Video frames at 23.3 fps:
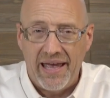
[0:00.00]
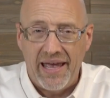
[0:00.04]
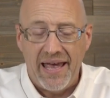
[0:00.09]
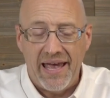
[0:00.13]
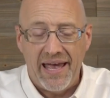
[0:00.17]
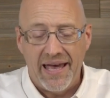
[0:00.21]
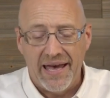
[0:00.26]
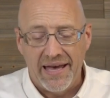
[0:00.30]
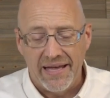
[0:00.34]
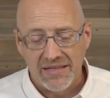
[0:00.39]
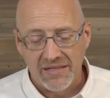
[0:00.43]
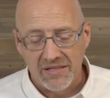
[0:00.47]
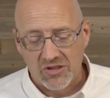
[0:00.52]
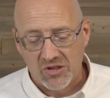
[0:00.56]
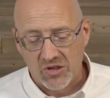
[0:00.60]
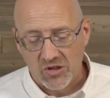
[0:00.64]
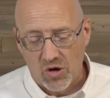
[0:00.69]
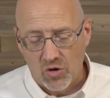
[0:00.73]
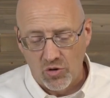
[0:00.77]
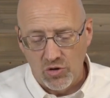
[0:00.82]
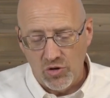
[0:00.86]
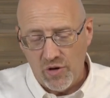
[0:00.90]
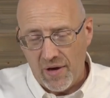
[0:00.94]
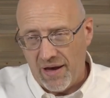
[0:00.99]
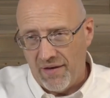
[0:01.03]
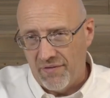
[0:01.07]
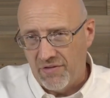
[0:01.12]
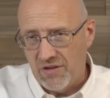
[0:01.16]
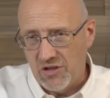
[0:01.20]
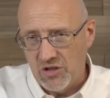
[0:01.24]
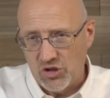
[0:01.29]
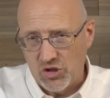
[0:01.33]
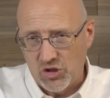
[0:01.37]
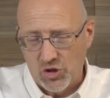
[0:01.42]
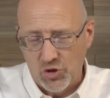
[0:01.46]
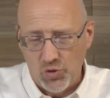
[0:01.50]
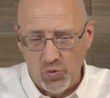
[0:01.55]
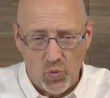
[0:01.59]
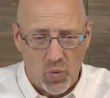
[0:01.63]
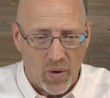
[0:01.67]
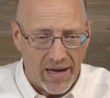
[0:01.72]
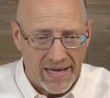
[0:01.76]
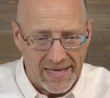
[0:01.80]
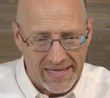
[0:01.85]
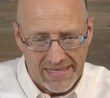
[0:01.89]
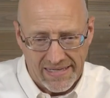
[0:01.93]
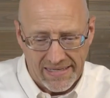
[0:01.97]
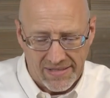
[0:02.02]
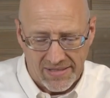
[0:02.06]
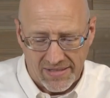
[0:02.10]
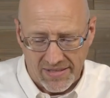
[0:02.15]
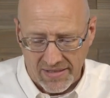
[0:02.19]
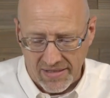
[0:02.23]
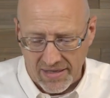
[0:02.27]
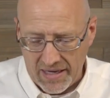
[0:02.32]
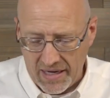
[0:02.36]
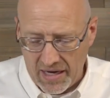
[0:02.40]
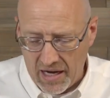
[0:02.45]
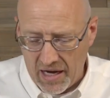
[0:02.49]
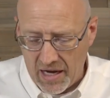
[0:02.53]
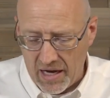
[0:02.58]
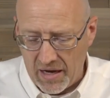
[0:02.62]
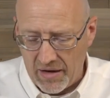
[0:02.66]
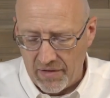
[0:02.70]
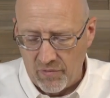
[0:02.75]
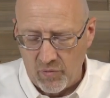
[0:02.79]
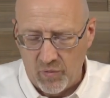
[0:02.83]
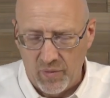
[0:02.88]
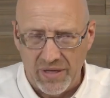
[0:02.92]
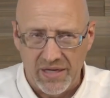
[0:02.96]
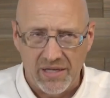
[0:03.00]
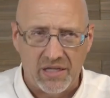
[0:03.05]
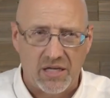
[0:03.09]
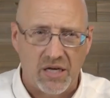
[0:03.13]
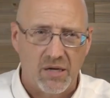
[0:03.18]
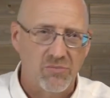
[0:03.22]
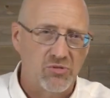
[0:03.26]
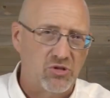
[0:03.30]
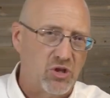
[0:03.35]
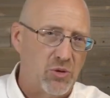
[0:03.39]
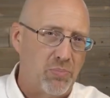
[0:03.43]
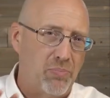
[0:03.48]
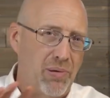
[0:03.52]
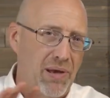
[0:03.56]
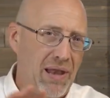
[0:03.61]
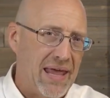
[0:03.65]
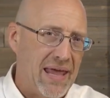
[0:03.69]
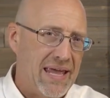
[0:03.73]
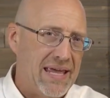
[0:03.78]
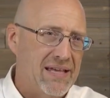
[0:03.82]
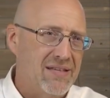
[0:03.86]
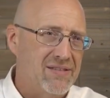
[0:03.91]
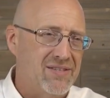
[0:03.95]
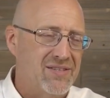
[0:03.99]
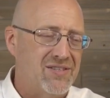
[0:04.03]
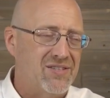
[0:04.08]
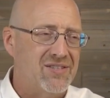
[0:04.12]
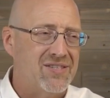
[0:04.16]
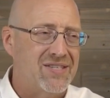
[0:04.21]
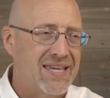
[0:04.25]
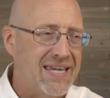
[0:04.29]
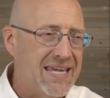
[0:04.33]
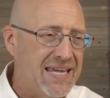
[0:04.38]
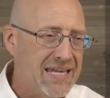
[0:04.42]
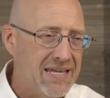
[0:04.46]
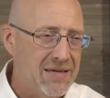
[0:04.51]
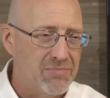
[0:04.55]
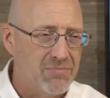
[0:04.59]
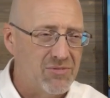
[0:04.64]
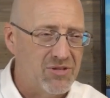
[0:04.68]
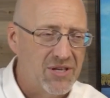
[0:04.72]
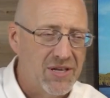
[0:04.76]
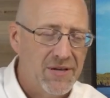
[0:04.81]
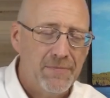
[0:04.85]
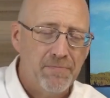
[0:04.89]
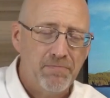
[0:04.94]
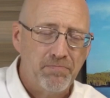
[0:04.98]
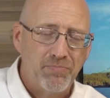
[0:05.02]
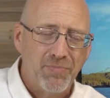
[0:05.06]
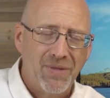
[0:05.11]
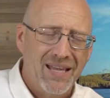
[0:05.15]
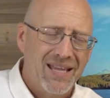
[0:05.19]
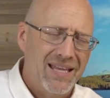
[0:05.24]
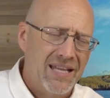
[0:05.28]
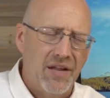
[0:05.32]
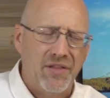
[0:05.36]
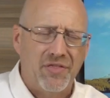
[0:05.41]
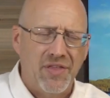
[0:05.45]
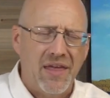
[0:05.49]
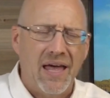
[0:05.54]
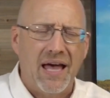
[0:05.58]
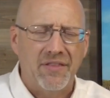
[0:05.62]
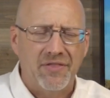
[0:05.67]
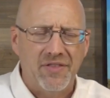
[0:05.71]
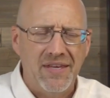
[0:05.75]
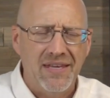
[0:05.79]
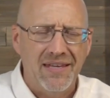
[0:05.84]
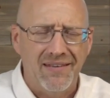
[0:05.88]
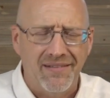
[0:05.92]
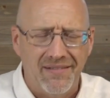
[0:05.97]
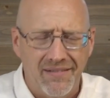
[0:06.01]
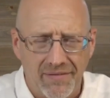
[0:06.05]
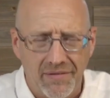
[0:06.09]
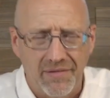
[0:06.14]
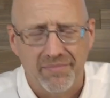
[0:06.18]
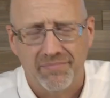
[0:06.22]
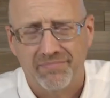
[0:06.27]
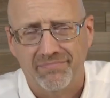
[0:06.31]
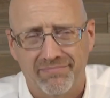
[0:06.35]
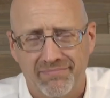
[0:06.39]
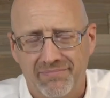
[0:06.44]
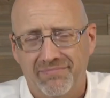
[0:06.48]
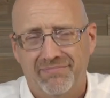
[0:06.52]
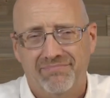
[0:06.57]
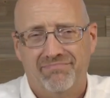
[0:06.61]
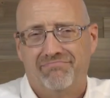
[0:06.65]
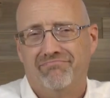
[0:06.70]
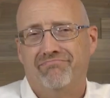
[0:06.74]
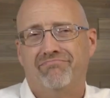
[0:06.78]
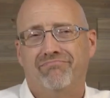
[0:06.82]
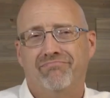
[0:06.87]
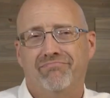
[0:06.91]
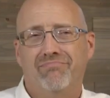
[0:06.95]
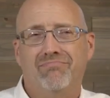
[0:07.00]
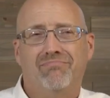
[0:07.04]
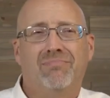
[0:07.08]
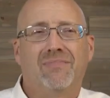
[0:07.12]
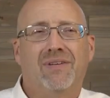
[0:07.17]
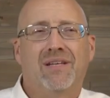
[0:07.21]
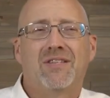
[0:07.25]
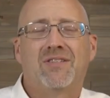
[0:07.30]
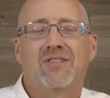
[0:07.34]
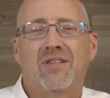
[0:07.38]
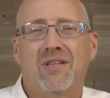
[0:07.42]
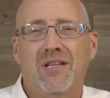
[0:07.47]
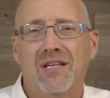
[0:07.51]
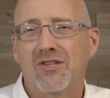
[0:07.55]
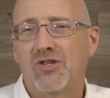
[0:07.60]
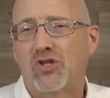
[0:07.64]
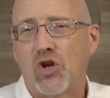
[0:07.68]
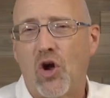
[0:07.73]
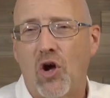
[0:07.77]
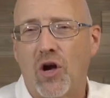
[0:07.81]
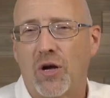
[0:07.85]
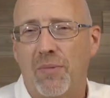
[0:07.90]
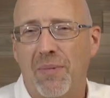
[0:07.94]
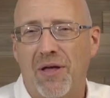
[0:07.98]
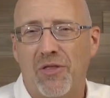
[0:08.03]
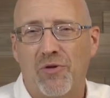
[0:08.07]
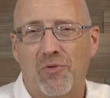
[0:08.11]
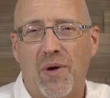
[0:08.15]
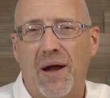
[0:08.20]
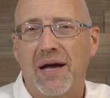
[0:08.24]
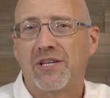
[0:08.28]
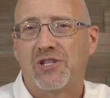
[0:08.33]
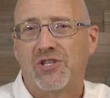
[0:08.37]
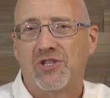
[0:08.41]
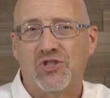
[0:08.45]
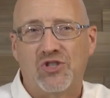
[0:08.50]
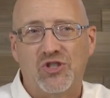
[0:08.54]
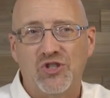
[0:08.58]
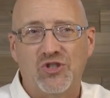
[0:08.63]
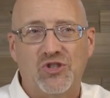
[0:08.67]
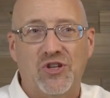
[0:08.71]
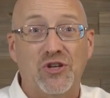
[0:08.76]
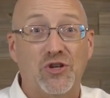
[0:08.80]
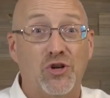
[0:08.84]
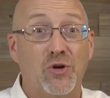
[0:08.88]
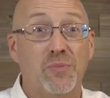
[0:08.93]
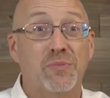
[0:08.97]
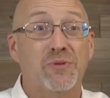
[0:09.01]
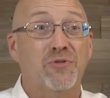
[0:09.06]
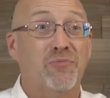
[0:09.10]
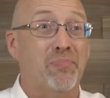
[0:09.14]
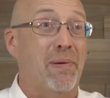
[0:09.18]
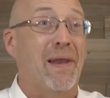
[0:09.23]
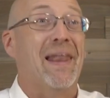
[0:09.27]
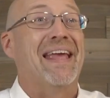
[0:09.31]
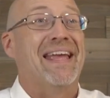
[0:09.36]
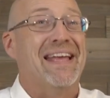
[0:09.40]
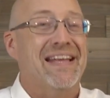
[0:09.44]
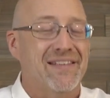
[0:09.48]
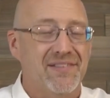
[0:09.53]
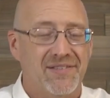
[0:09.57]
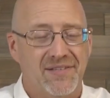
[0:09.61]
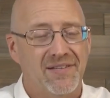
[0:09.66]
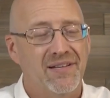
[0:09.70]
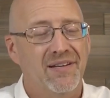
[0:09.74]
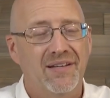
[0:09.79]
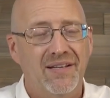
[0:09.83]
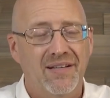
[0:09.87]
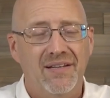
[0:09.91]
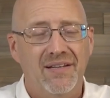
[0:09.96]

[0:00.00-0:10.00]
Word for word: And so you have these two ways when it comes to plans and schemes. And I think let's talk about the righteous just in terms of plans.